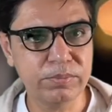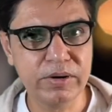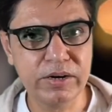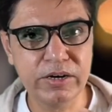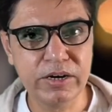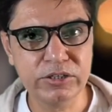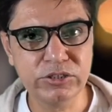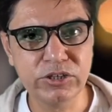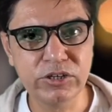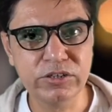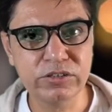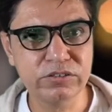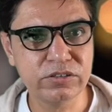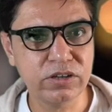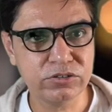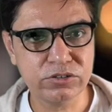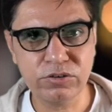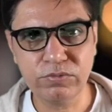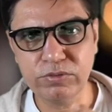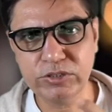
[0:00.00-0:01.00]
a natural
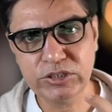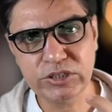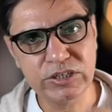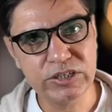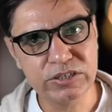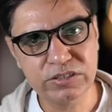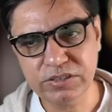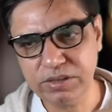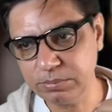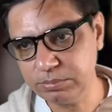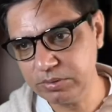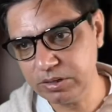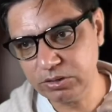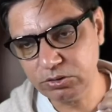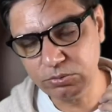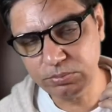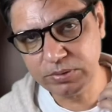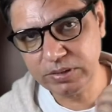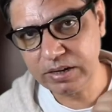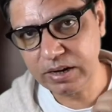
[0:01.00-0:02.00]
disaster which needs something to
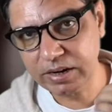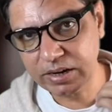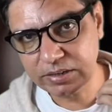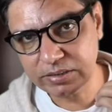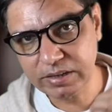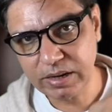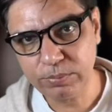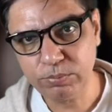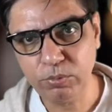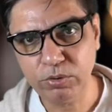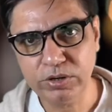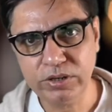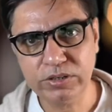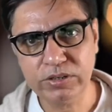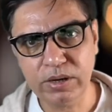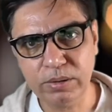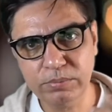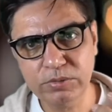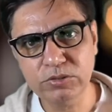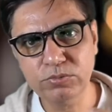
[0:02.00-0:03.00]
be done at that point in
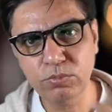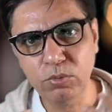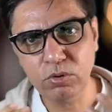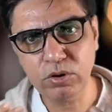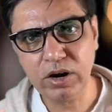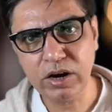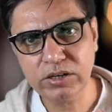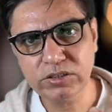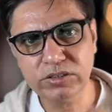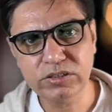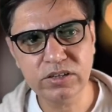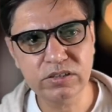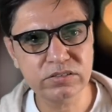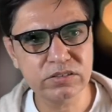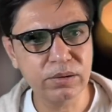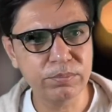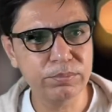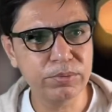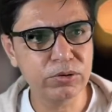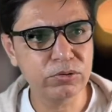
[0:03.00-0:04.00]
time is more urgent as
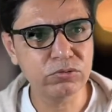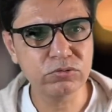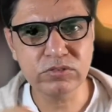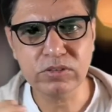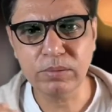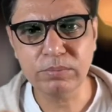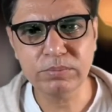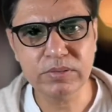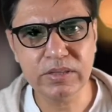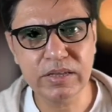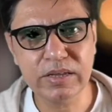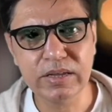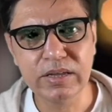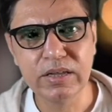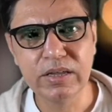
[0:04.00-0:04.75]
compared to something